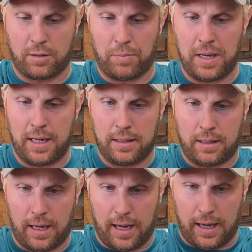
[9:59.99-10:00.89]

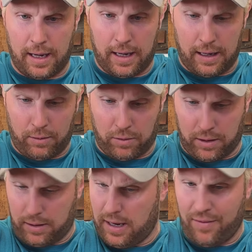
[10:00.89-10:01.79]
speeds and well,
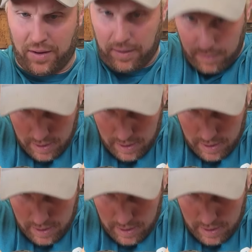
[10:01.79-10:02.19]
even